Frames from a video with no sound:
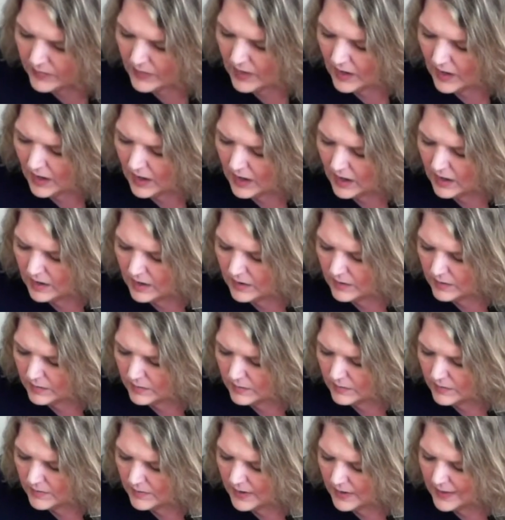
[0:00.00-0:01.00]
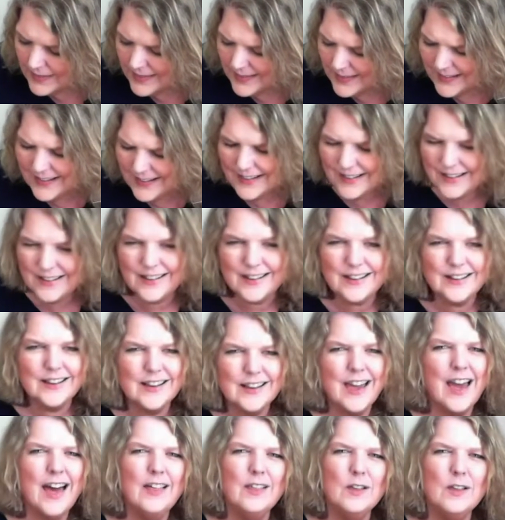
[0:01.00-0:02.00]
And then I got
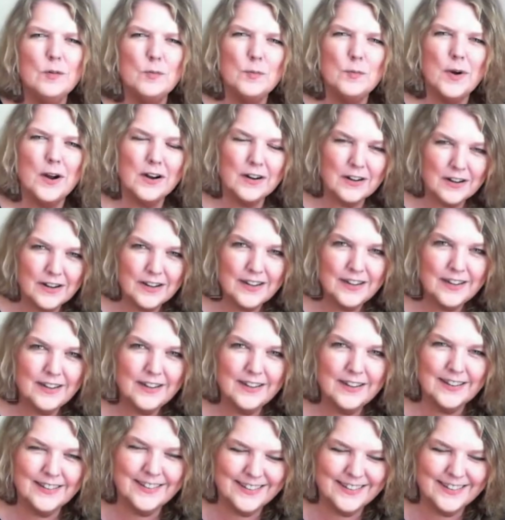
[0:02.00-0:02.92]
calamari.